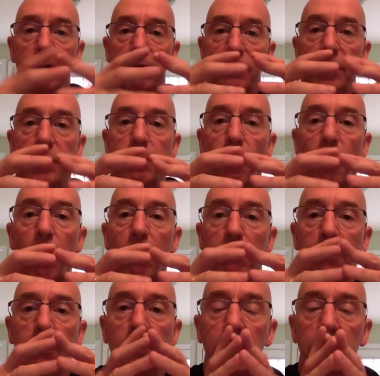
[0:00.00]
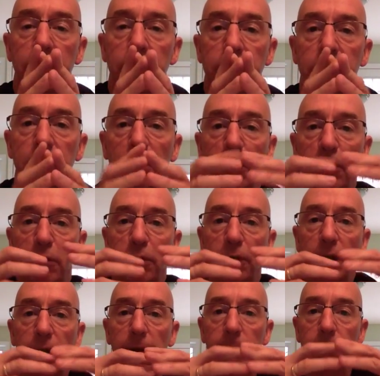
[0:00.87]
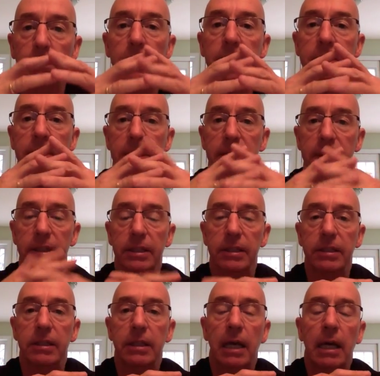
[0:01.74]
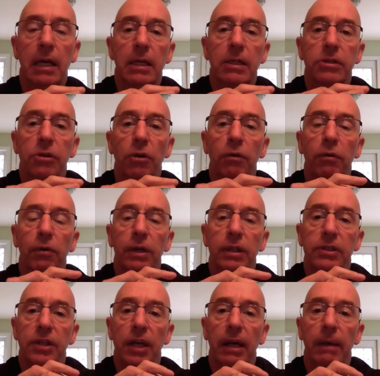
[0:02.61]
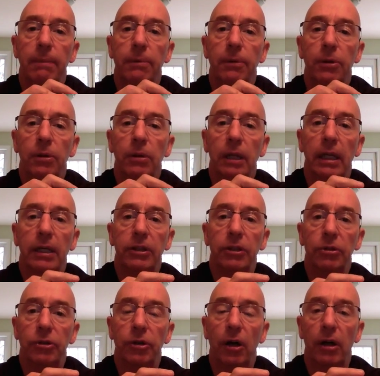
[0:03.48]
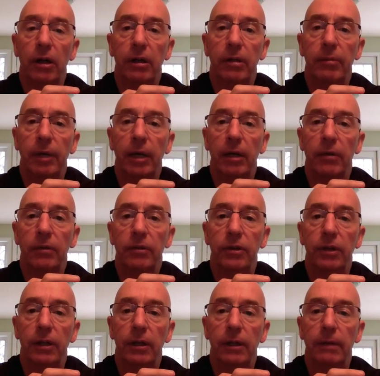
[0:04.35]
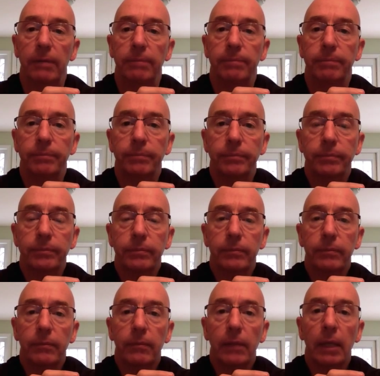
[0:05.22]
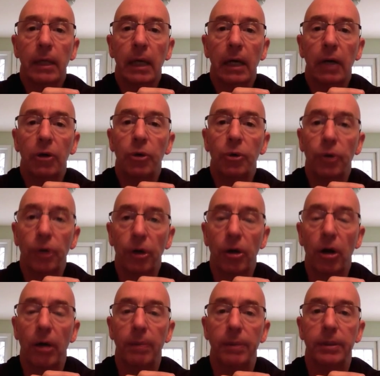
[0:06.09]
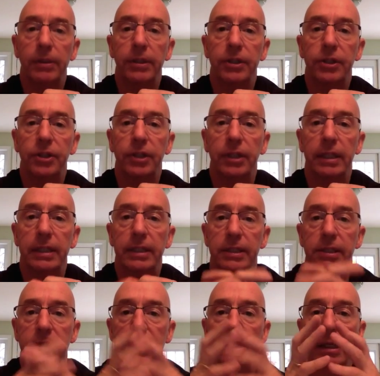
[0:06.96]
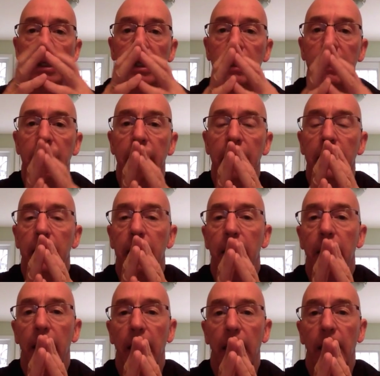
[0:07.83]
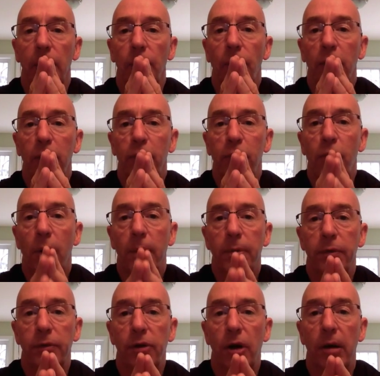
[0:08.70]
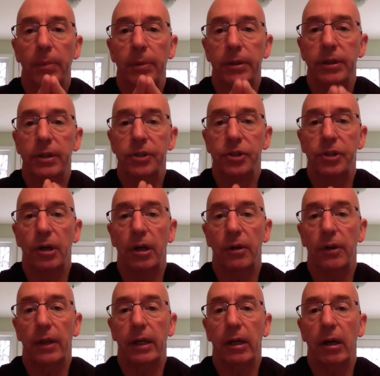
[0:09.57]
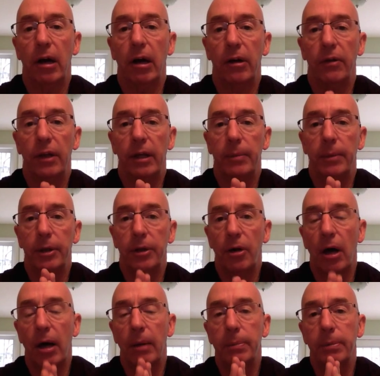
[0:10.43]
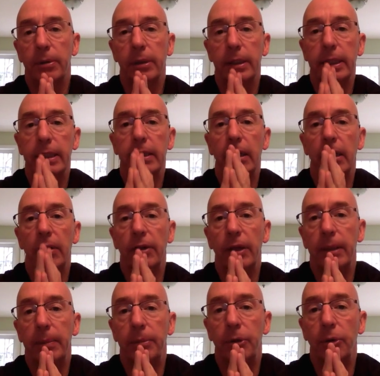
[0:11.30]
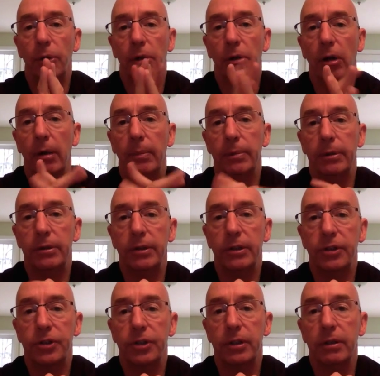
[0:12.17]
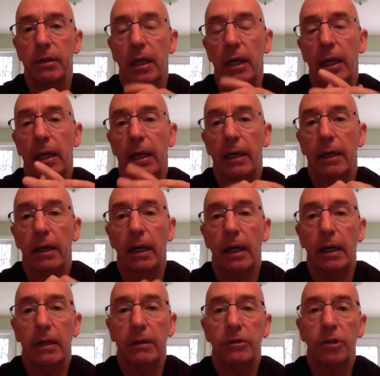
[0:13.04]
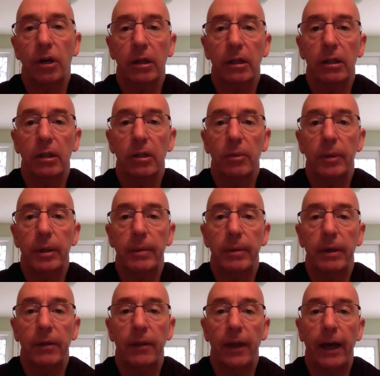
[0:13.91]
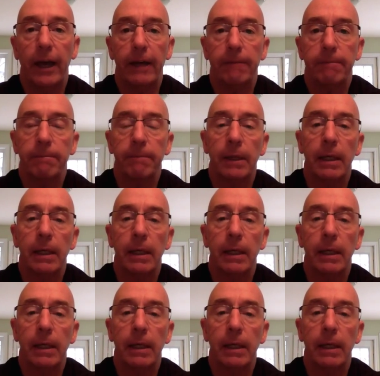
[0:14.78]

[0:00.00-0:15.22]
of small firms, of businesses. So for example, you'll talk about who their competition is. What form of competition are they? Are they a monopoly? Are they pure competition? Talk a little bit about that.